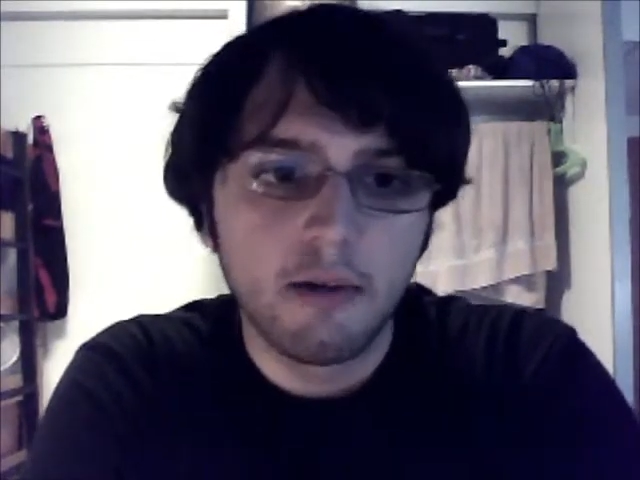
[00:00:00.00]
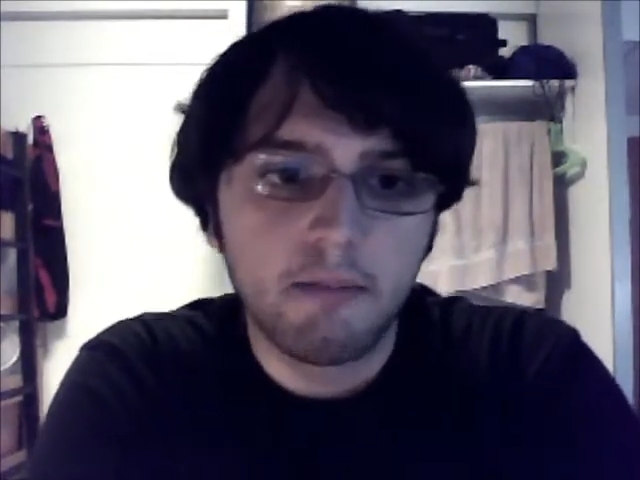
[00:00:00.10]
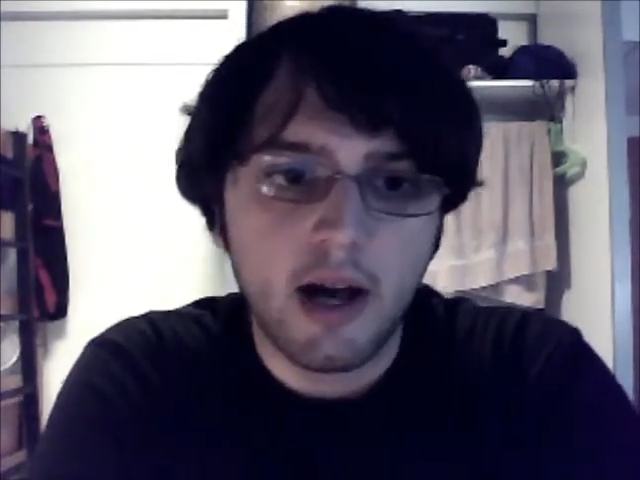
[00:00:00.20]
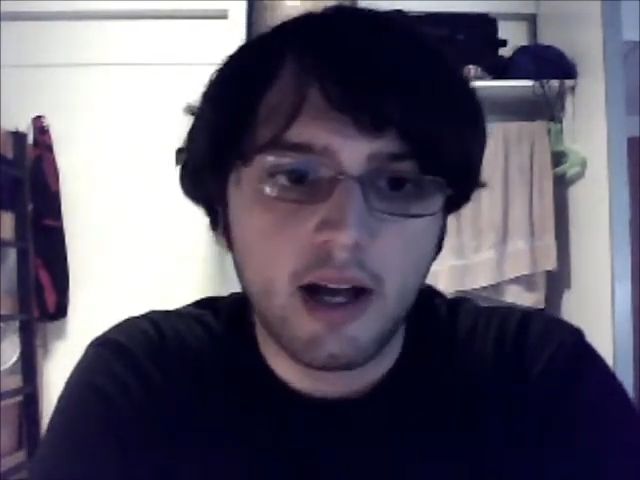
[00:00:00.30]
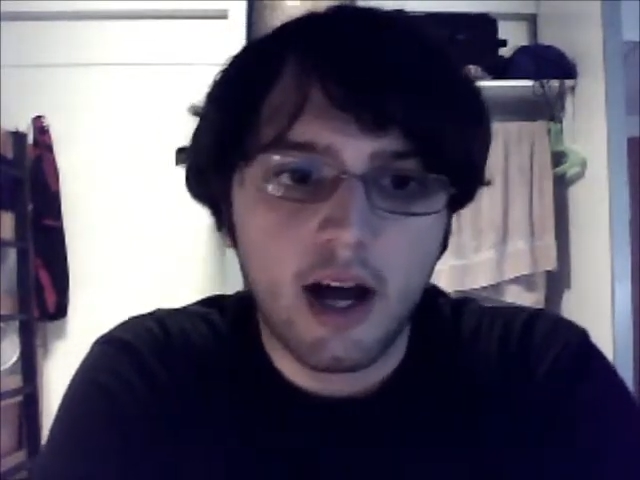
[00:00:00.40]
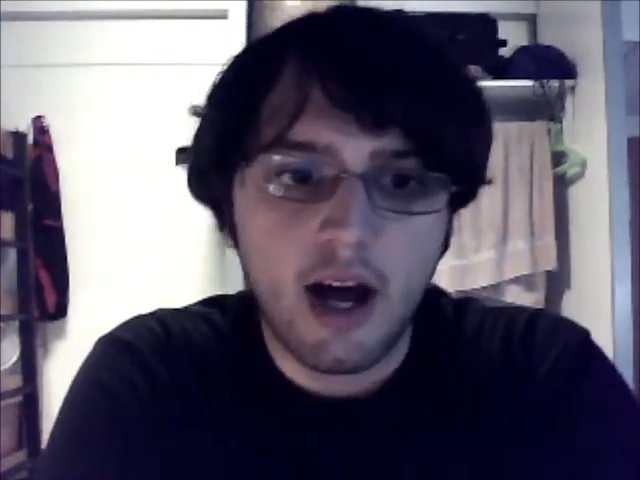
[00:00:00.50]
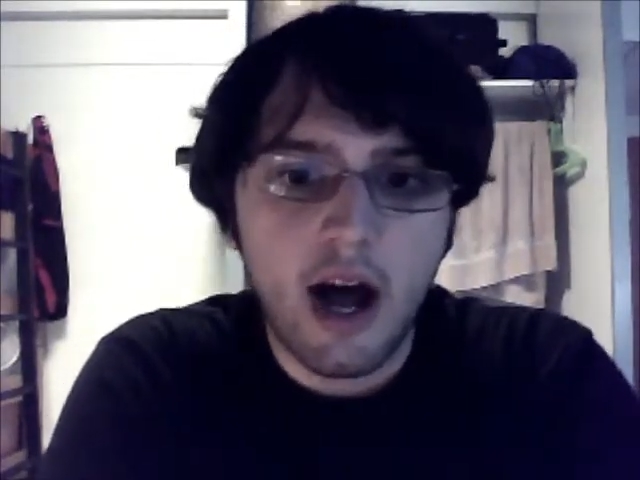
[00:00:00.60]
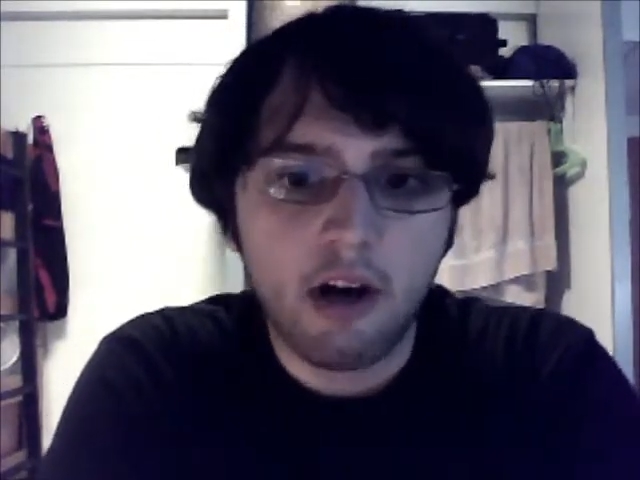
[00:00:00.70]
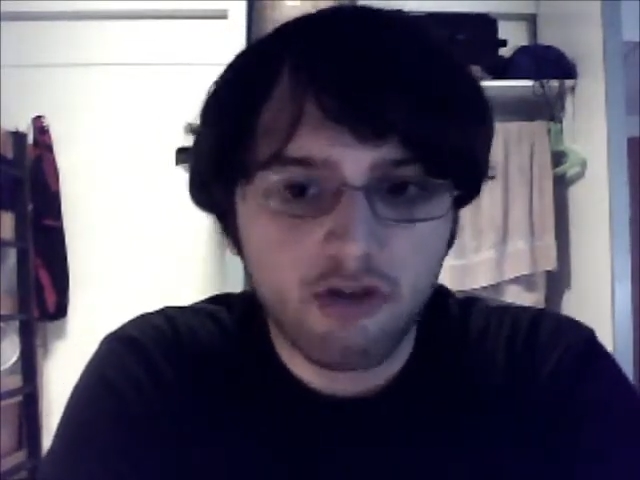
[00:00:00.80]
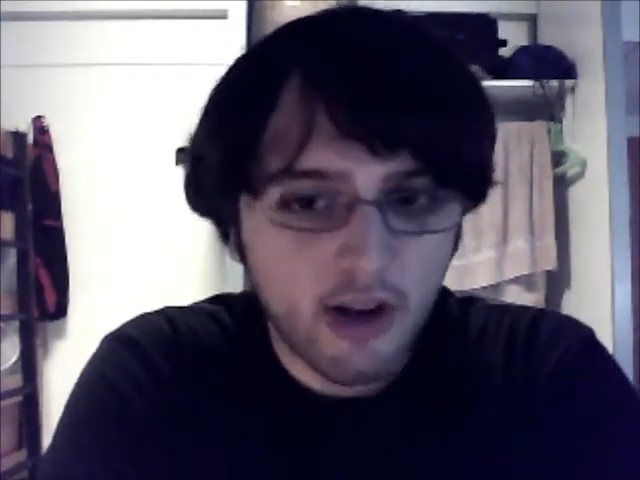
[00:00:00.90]
but uh,
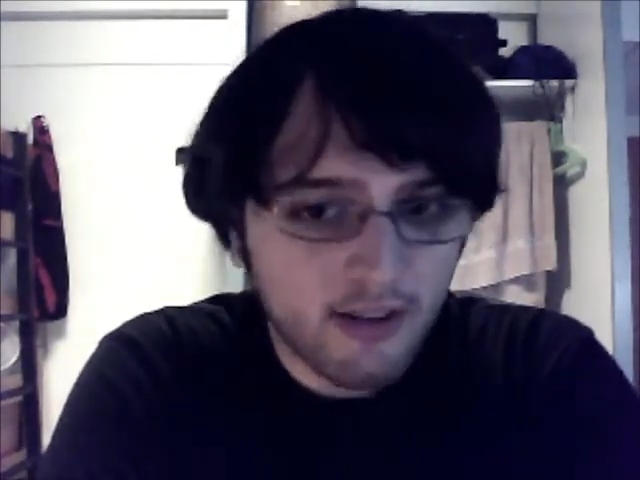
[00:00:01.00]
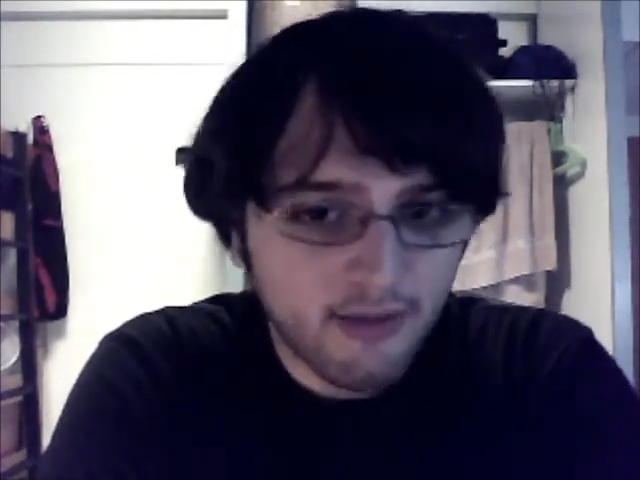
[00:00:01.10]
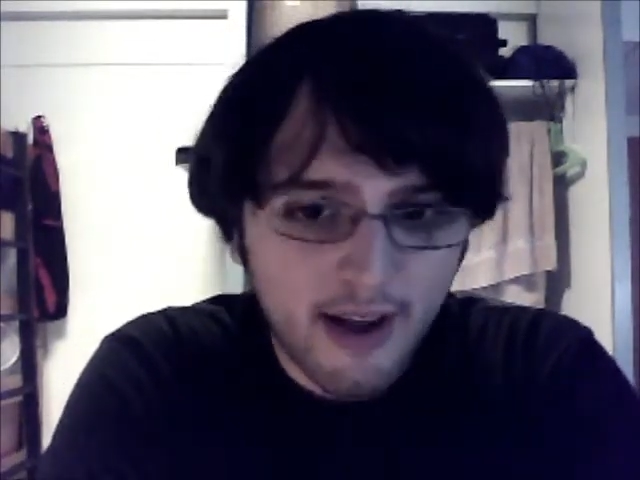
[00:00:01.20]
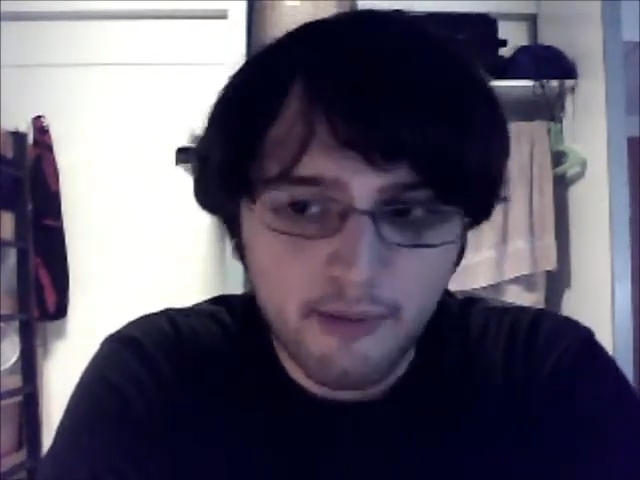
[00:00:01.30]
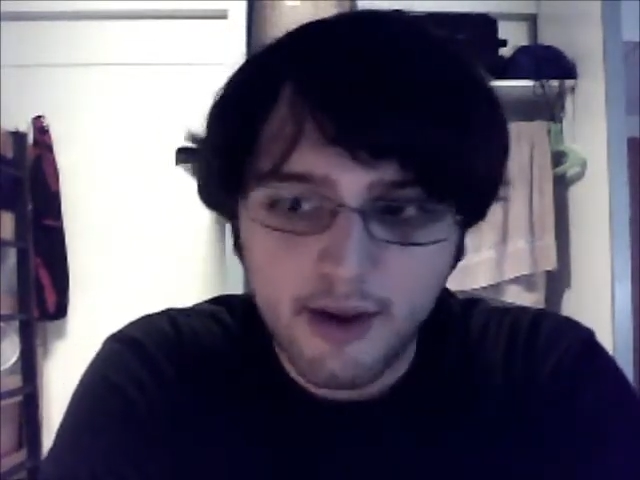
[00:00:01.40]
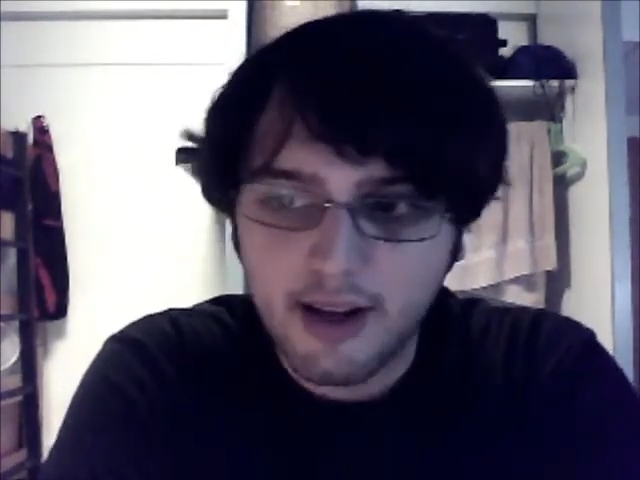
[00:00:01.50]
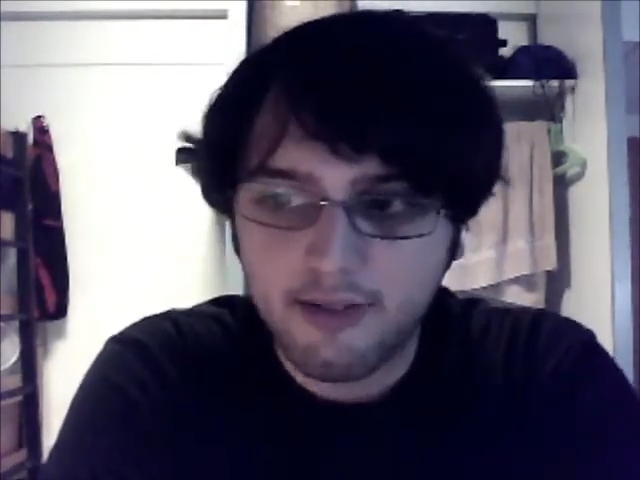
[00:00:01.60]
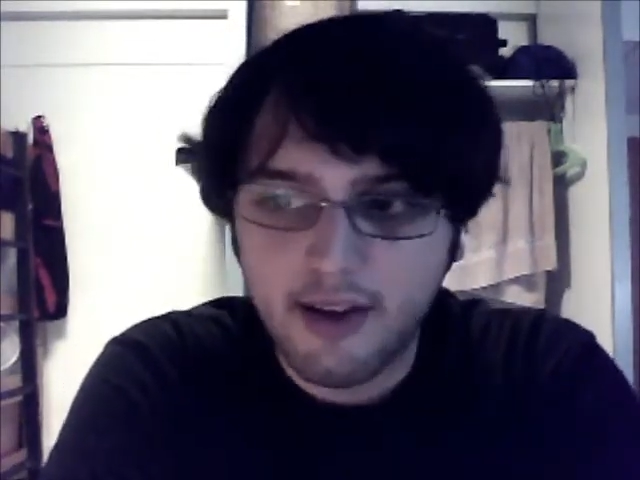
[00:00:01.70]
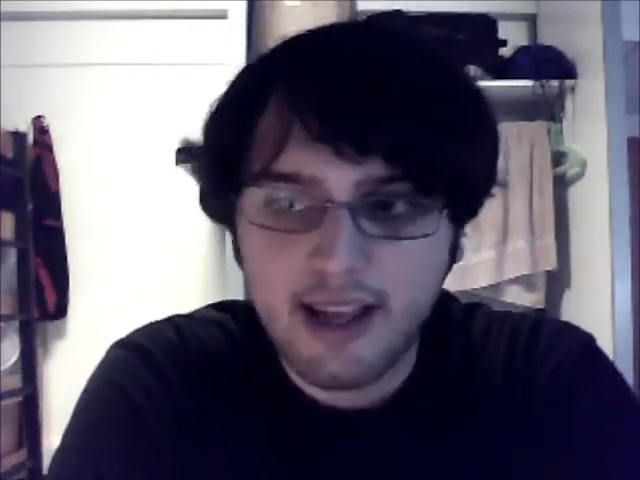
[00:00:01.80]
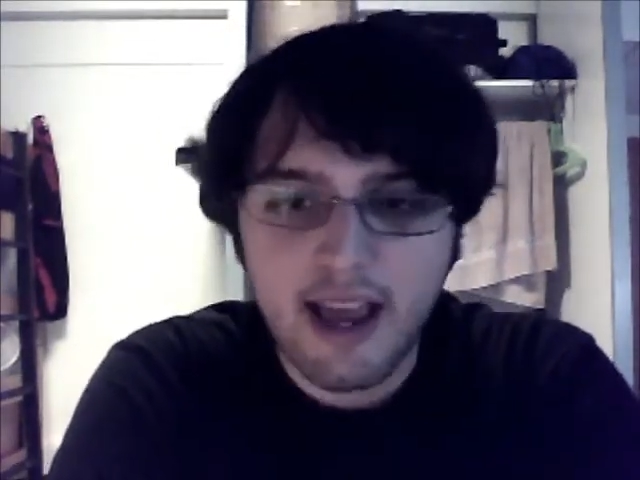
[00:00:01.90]
I'll try to find one in
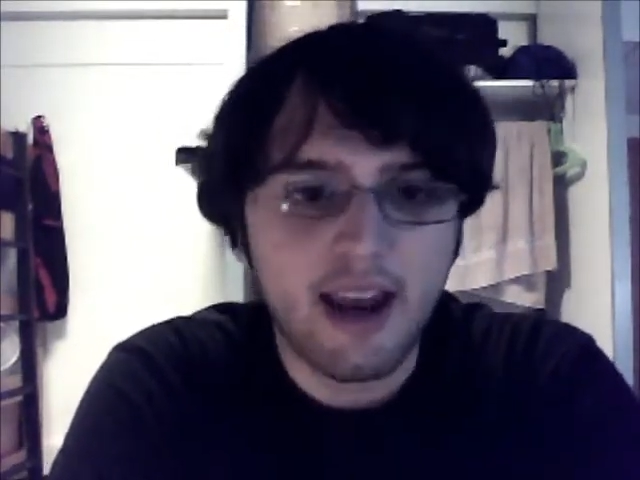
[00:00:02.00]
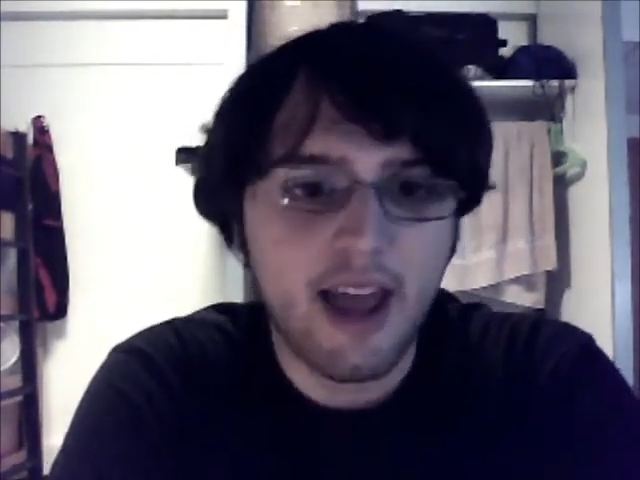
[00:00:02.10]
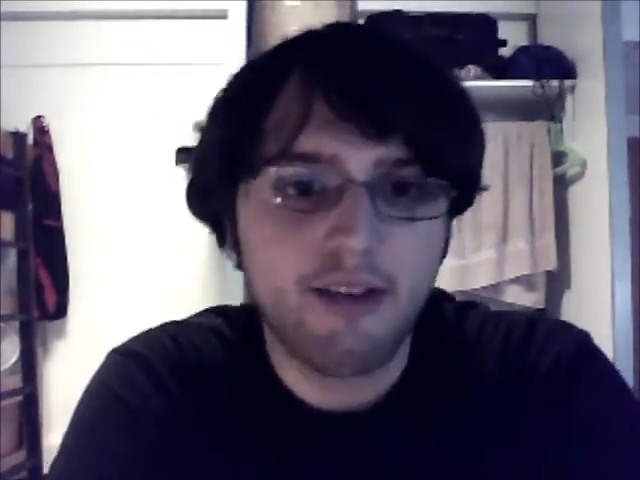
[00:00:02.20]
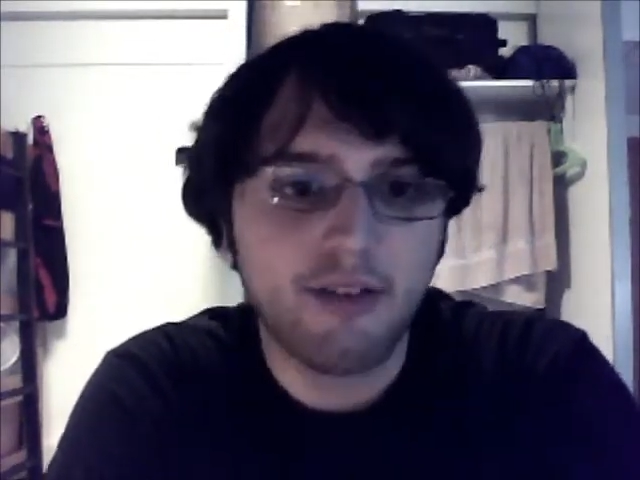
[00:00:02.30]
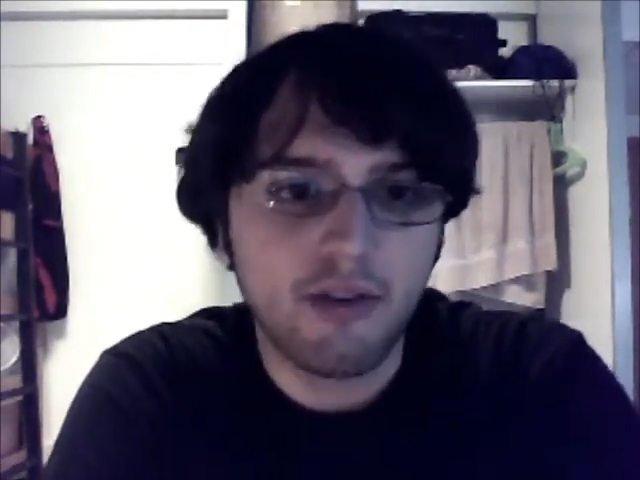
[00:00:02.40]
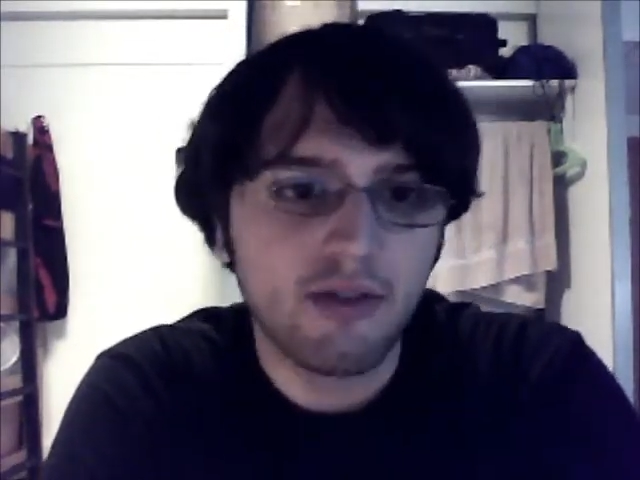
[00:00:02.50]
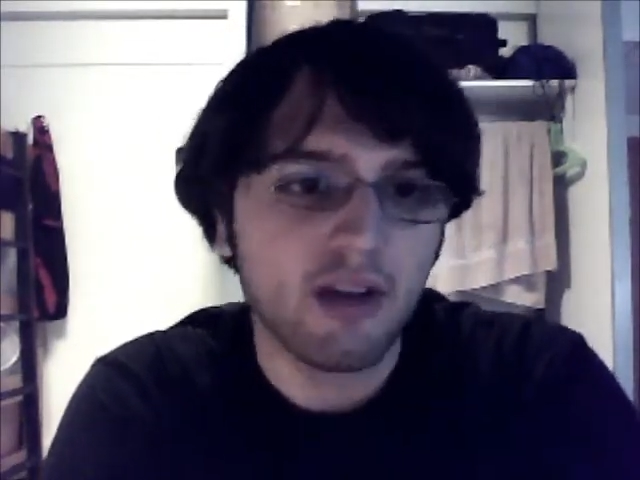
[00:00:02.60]
if I can. I have a few